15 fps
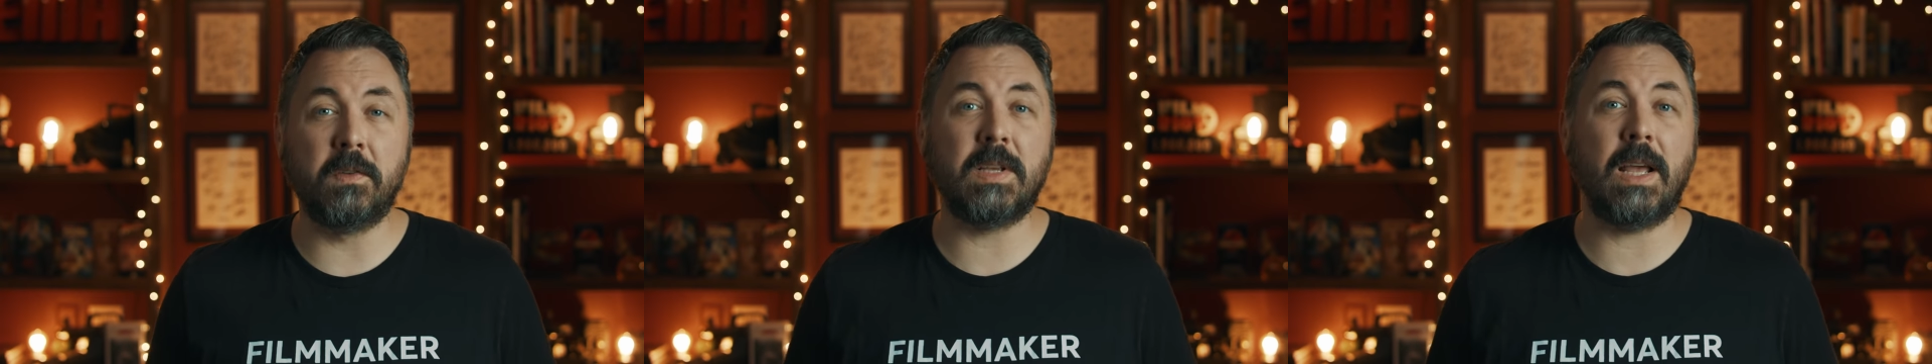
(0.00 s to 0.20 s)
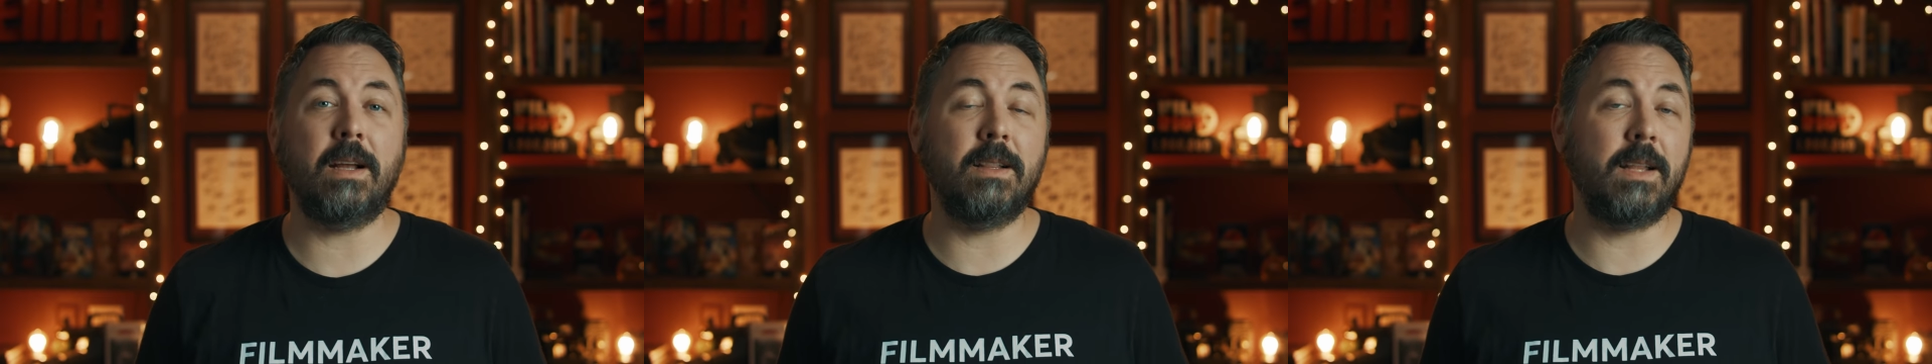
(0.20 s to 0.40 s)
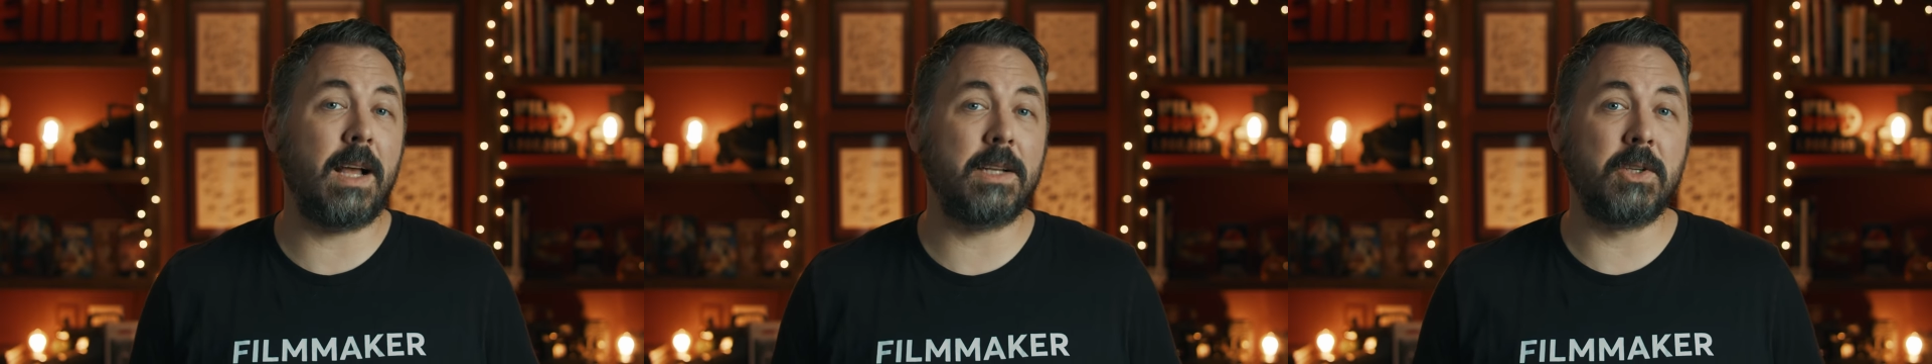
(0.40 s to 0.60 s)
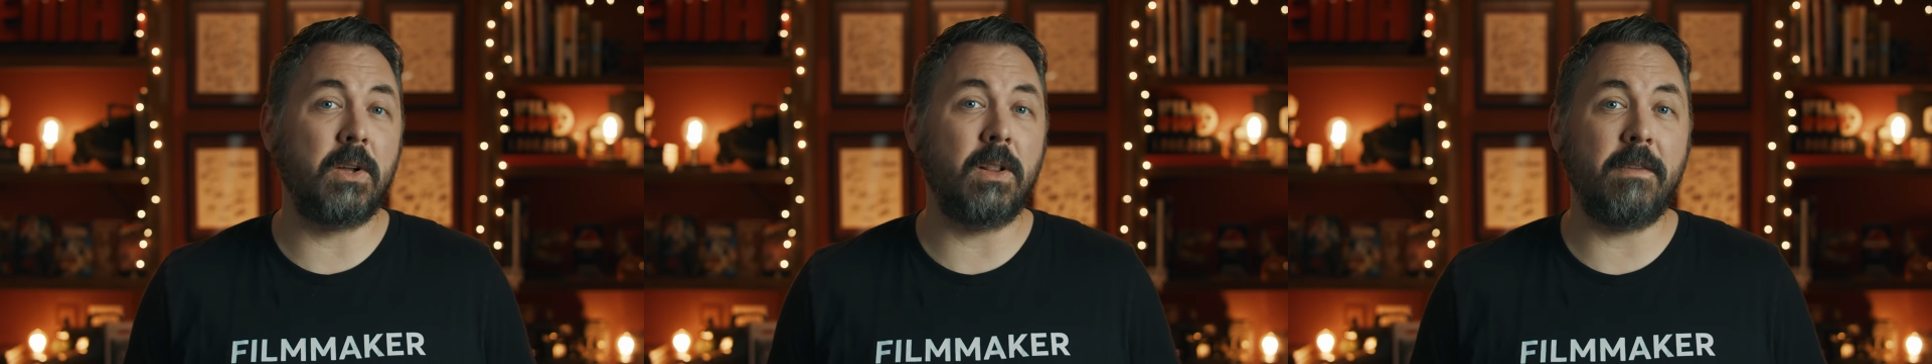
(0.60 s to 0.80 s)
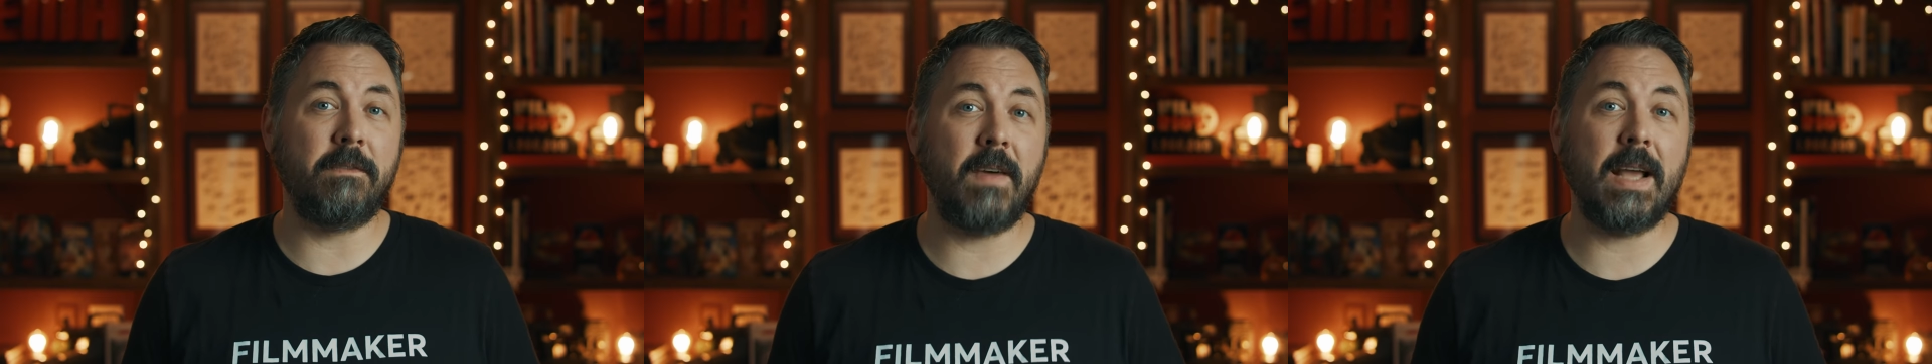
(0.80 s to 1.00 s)

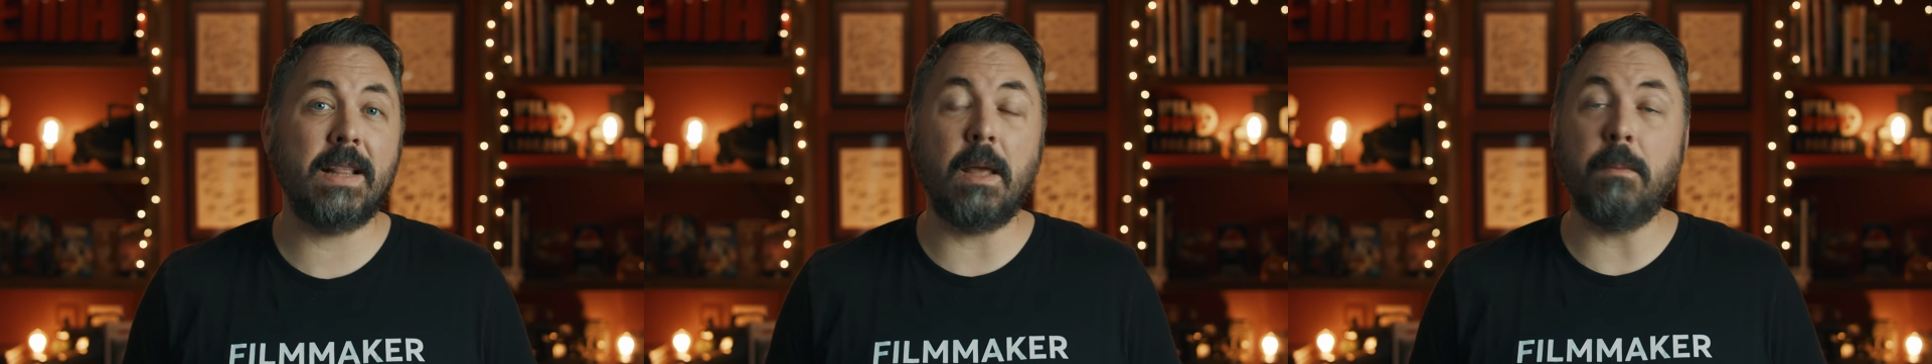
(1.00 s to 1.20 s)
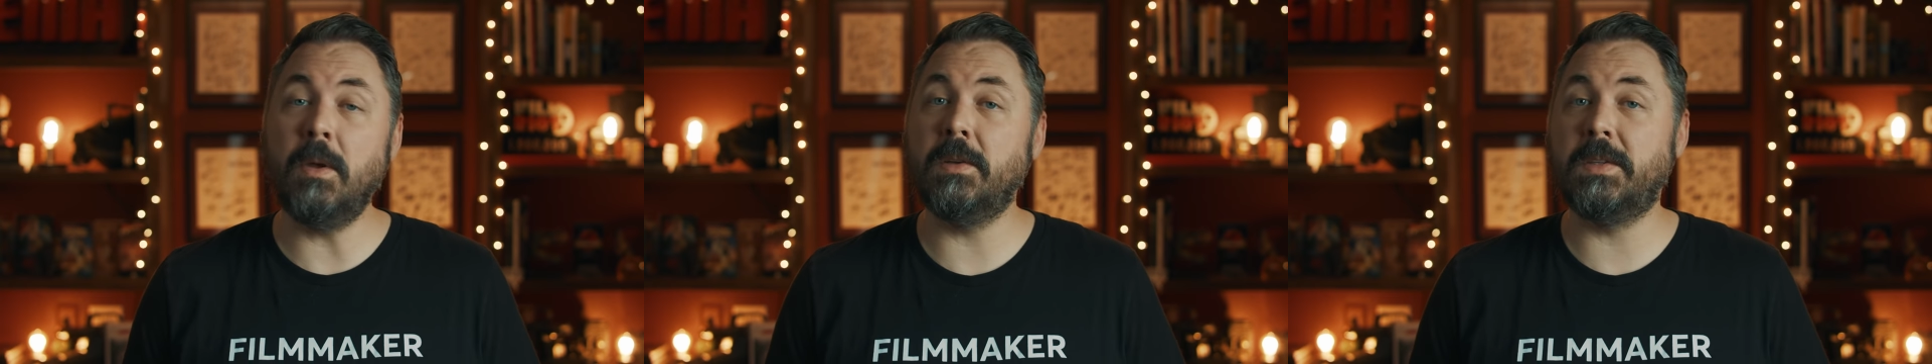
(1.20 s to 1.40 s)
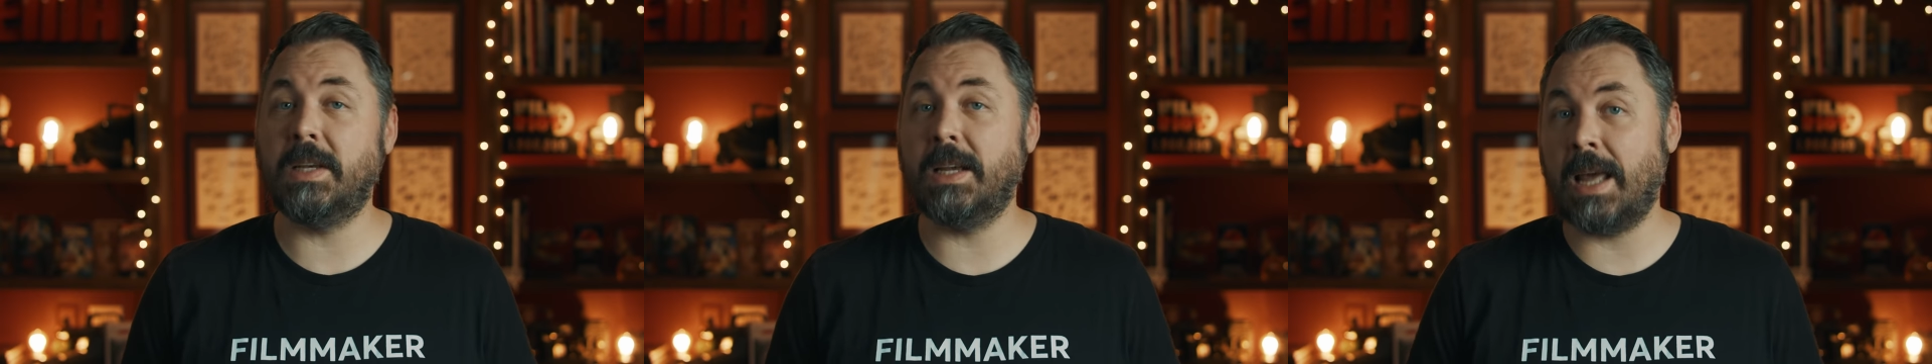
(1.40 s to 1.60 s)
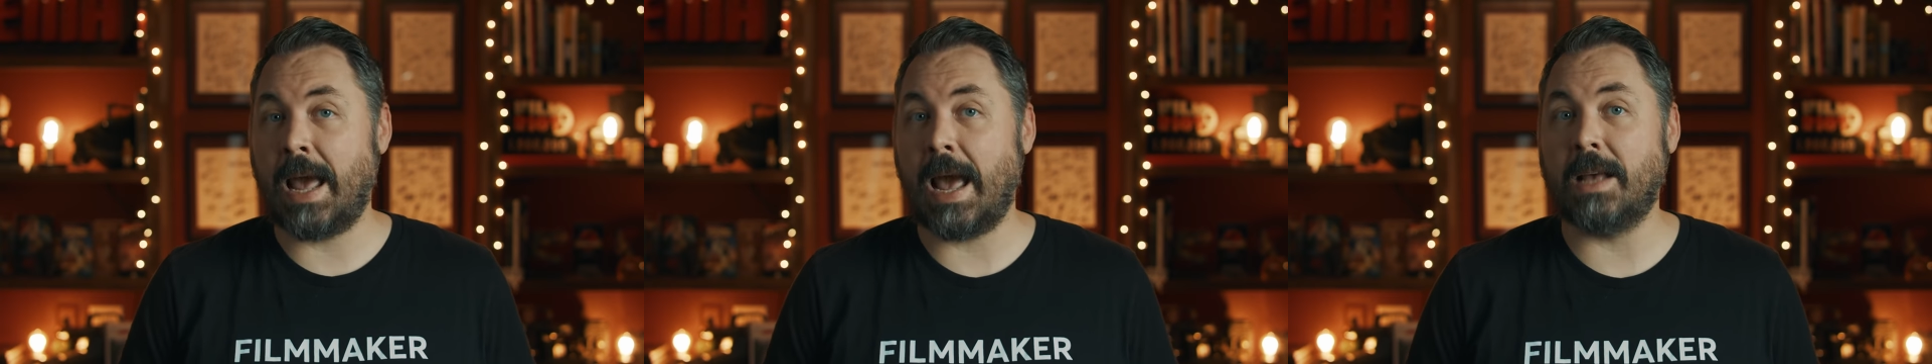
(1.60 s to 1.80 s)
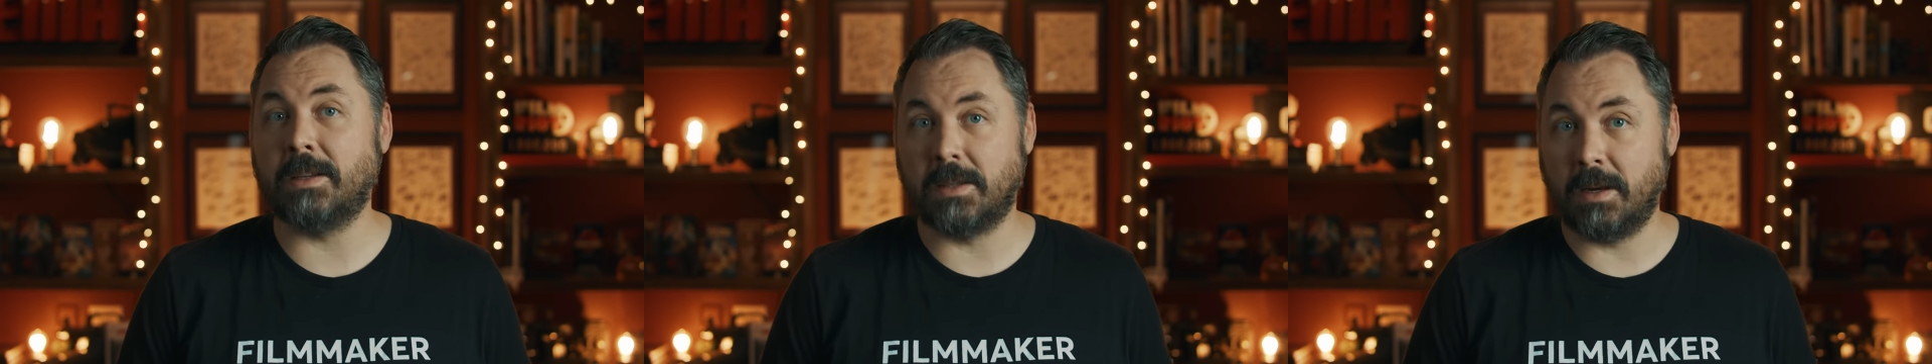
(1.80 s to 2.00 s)
psychological effect that music
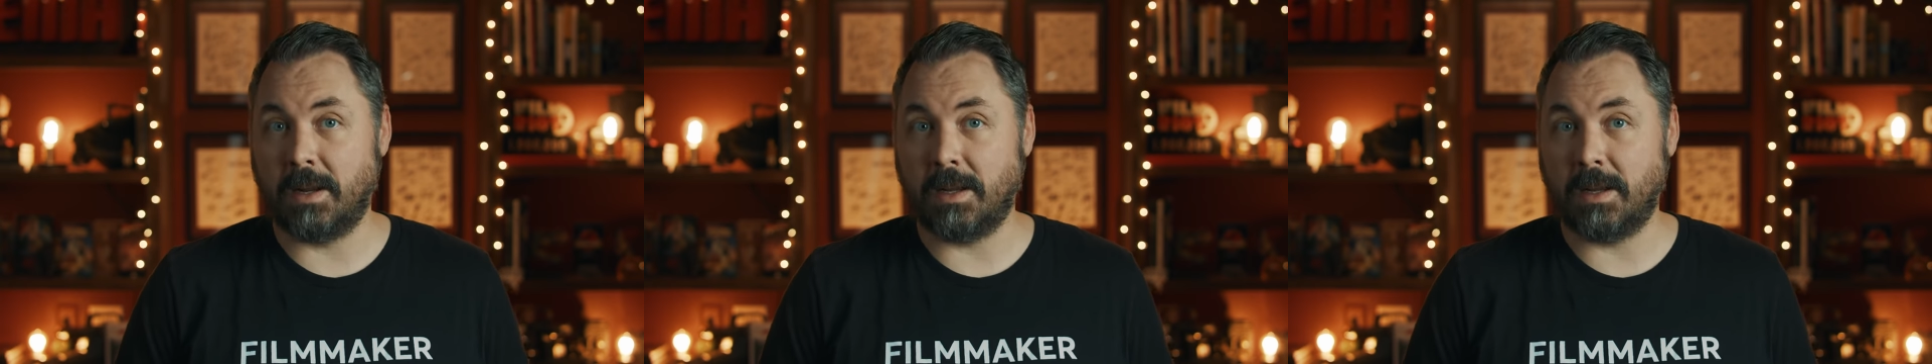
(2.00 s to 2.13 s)
has on